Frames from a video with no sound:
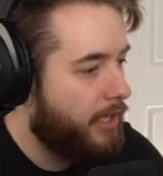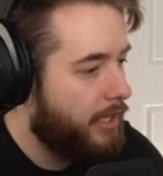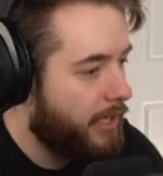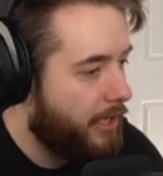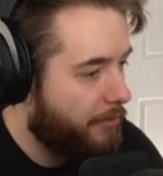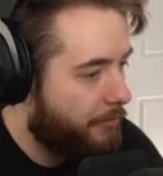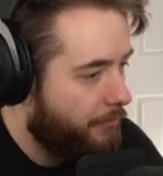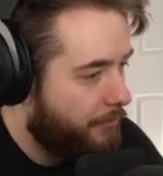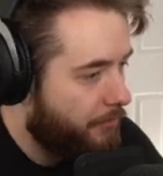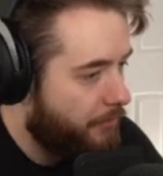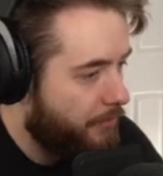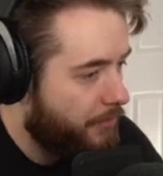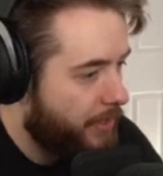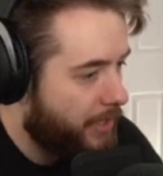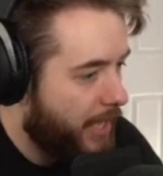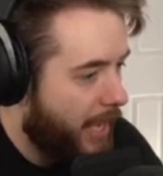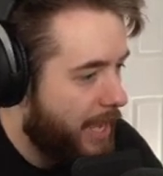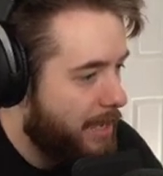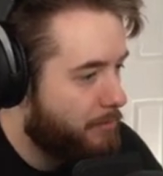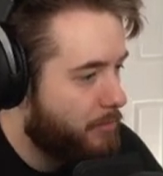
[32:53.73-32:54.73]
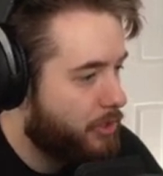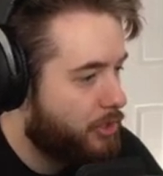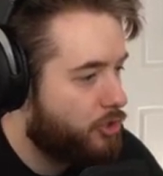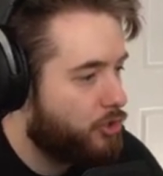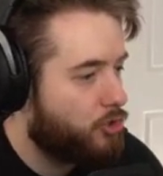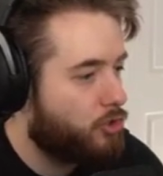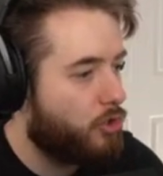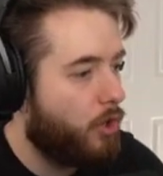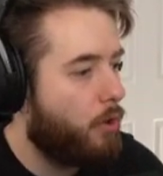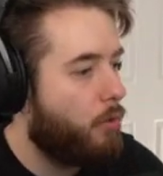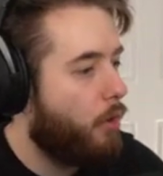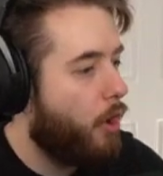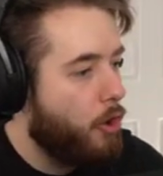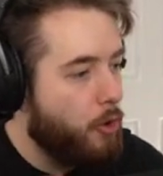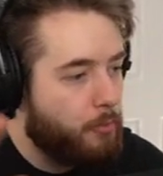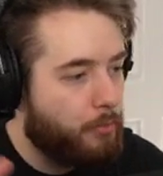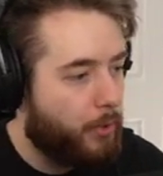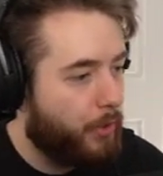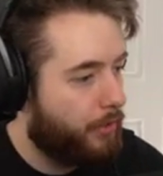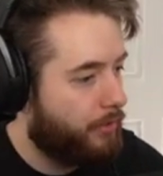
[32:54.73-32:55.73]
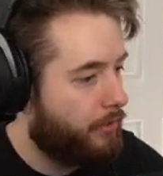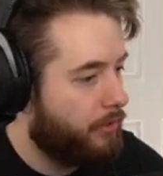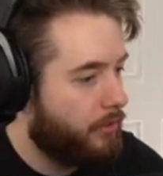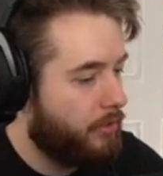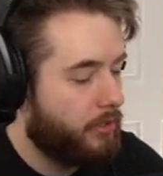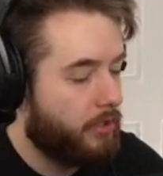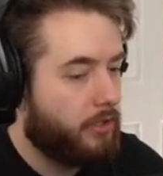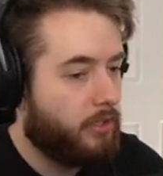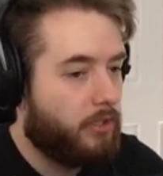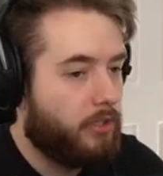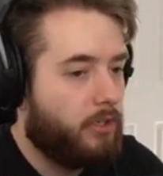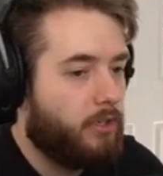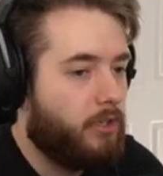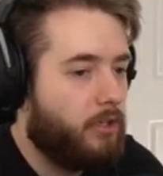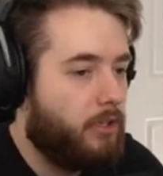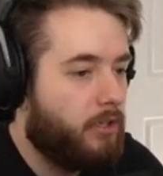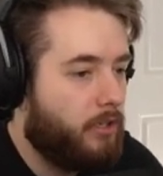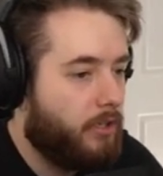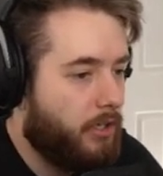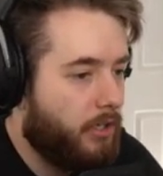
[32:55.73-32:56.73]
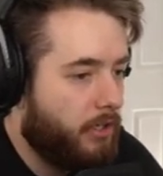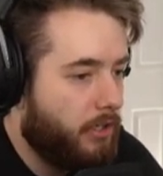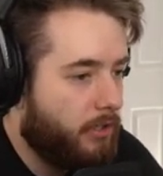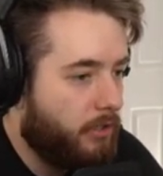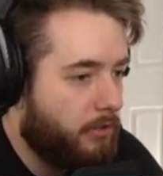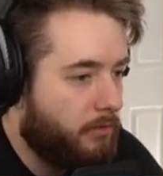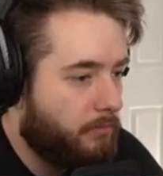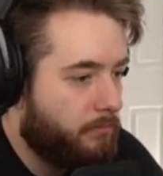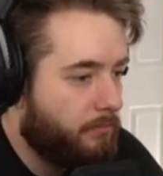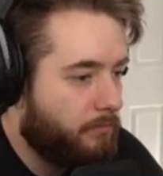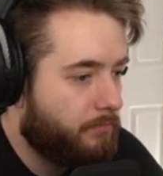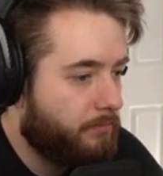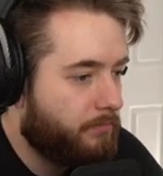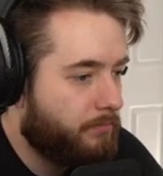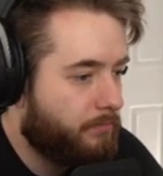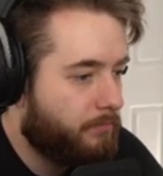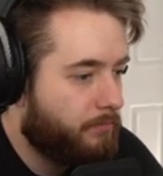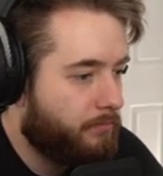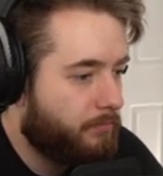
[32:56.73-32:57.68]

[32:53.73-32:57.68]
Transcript: if the game is so open? Um,